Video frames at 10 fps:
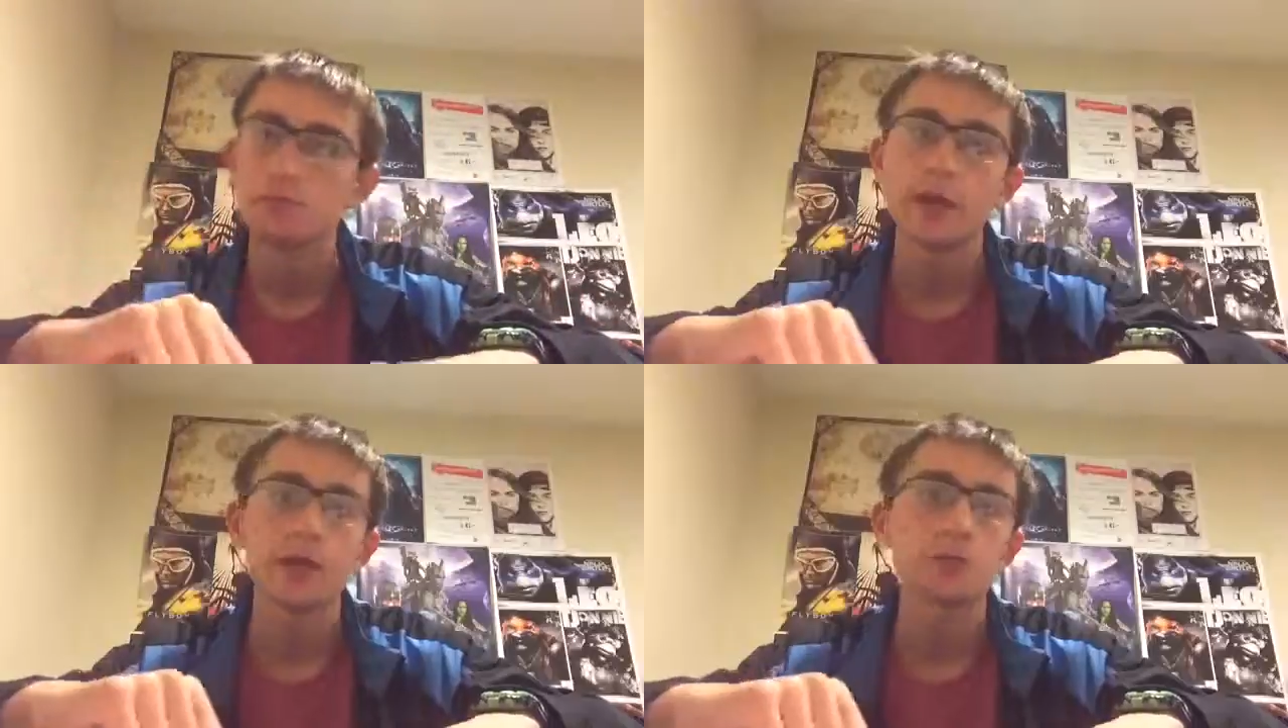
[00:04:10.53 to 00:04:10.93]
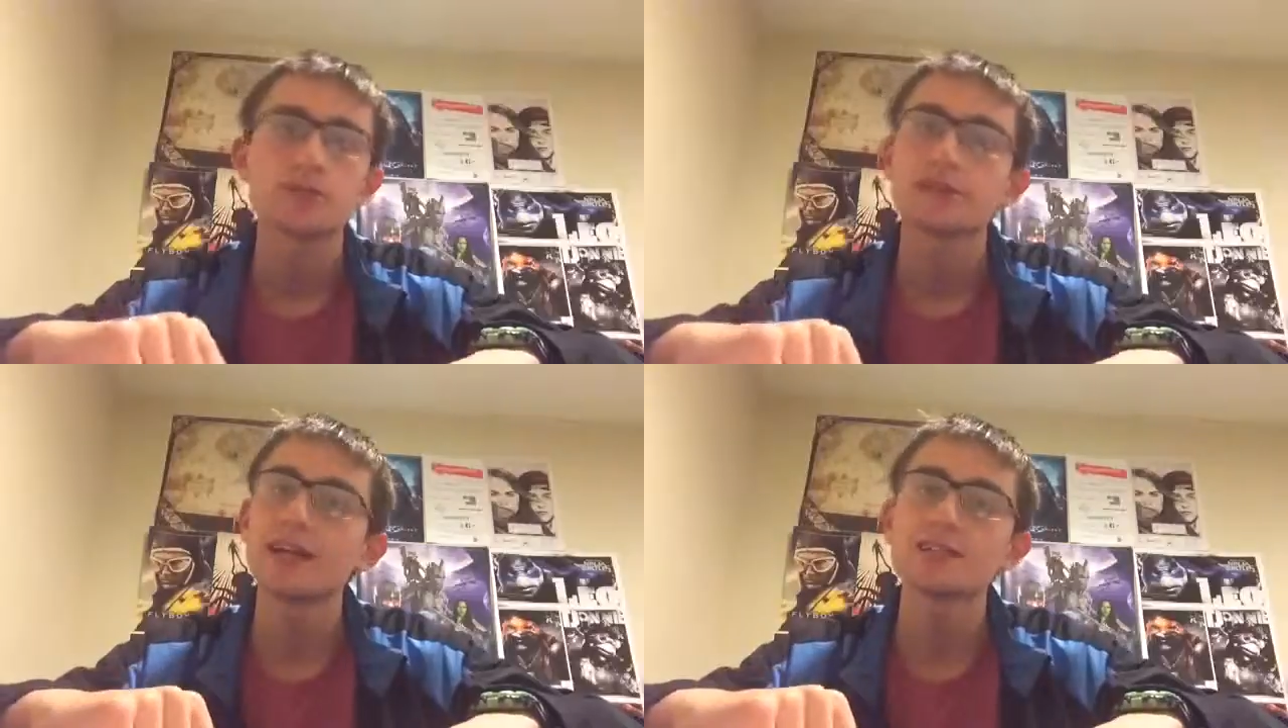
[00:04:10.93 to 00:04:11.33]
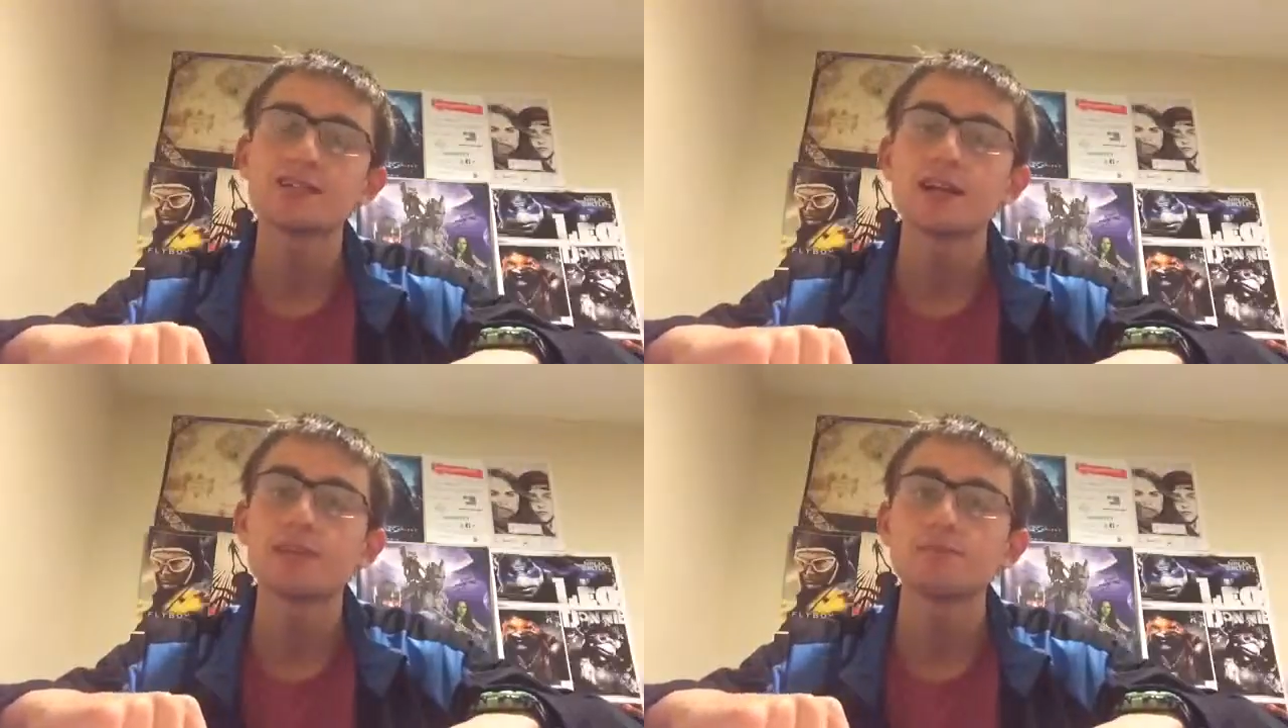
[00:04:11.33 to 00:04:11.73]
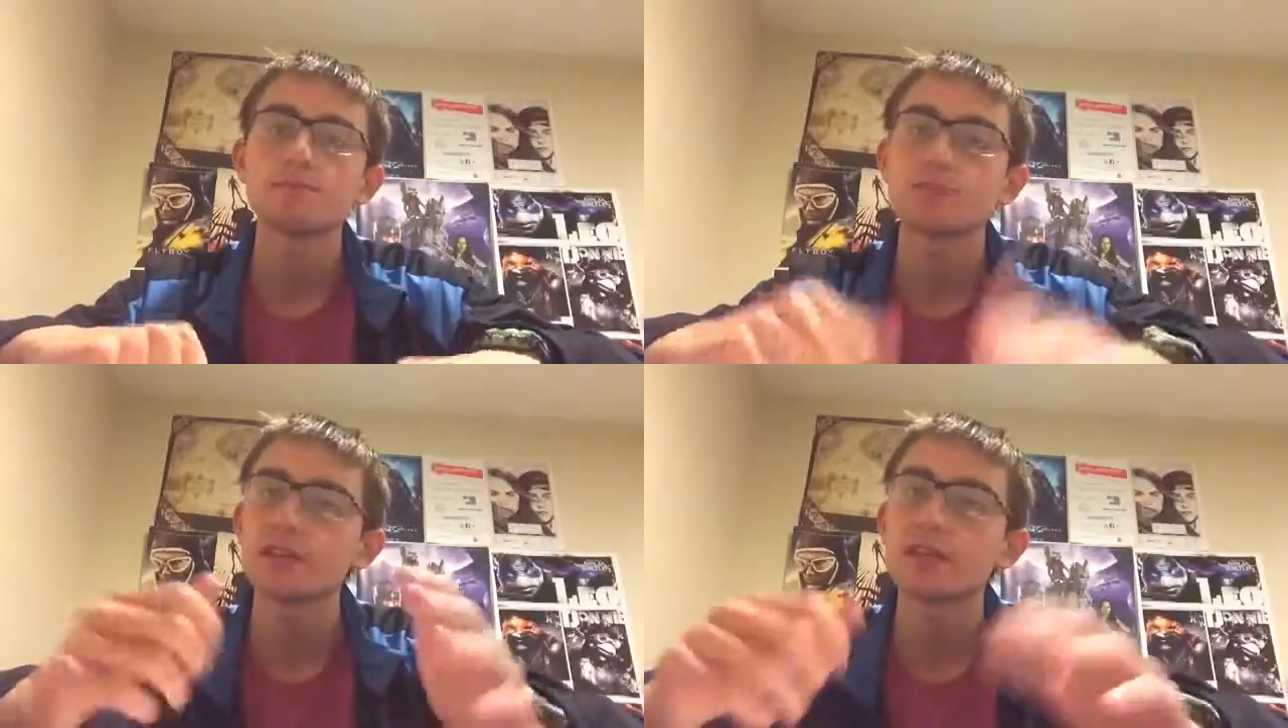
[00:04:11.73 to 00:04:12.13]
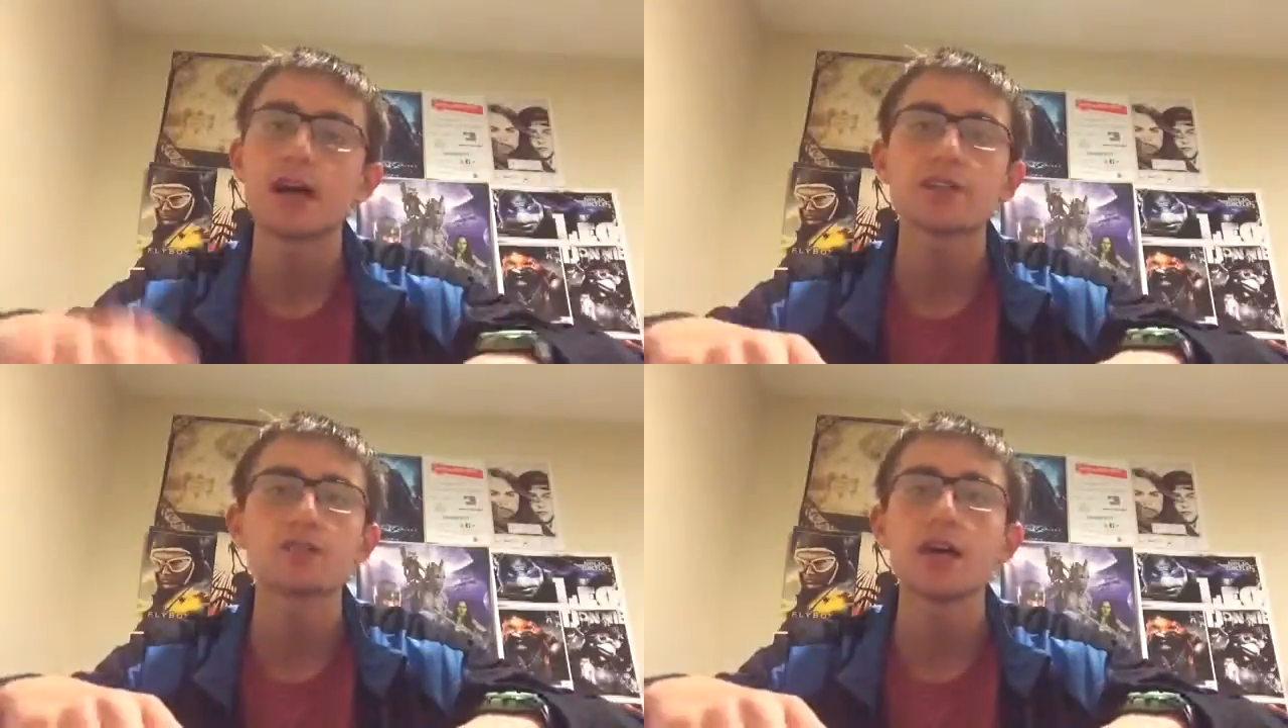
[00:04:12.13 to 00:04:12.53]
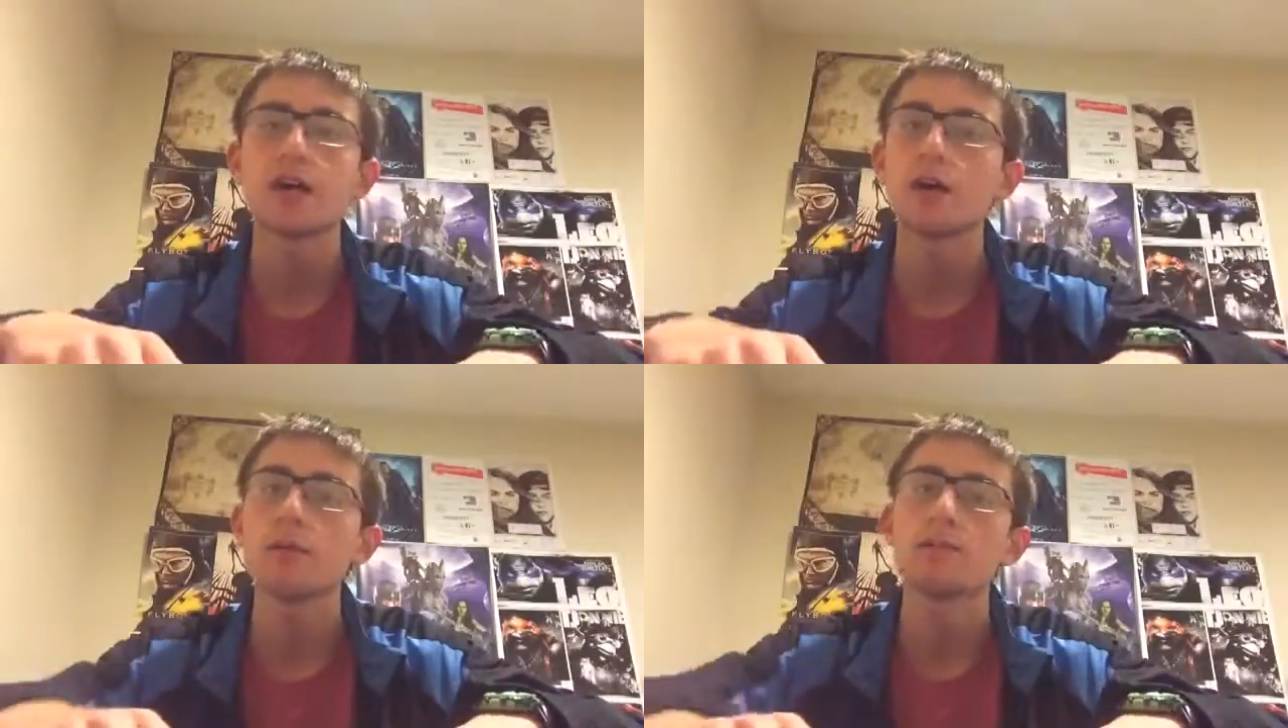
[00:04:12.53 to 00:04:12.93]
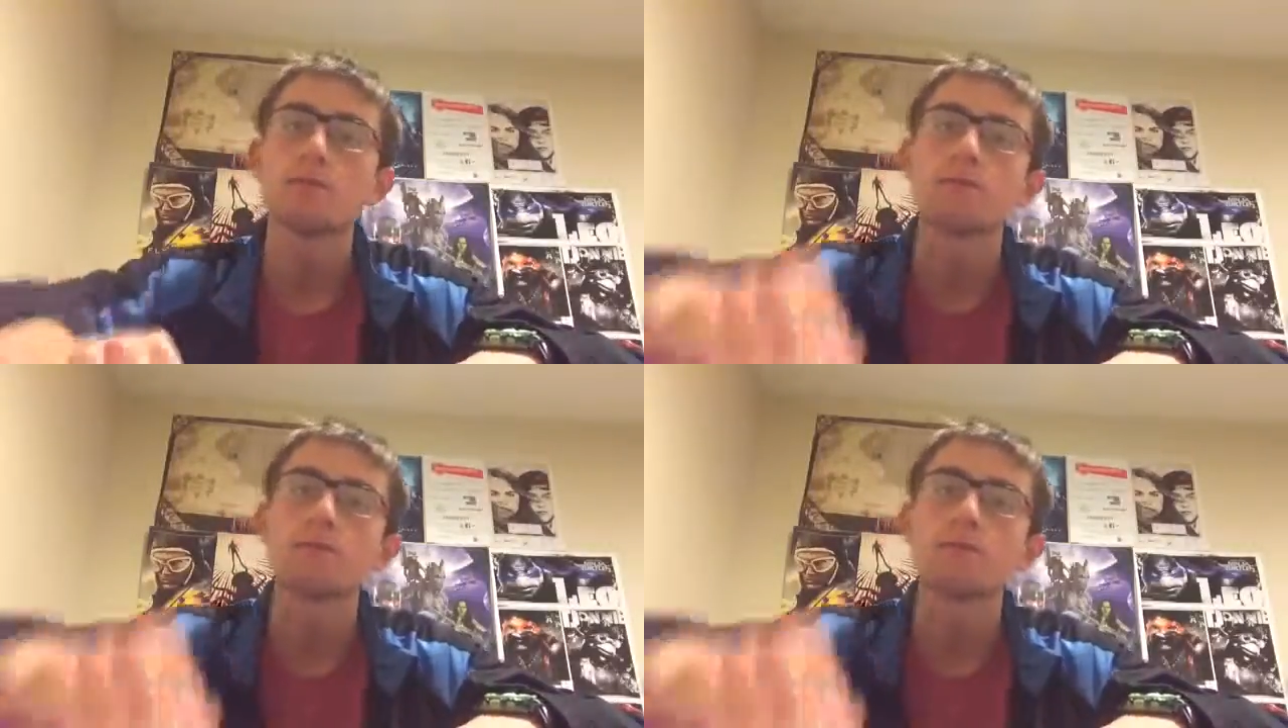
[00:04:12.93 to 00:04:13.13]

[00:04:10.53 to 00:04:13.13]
Anyways, that's it. See you guys later.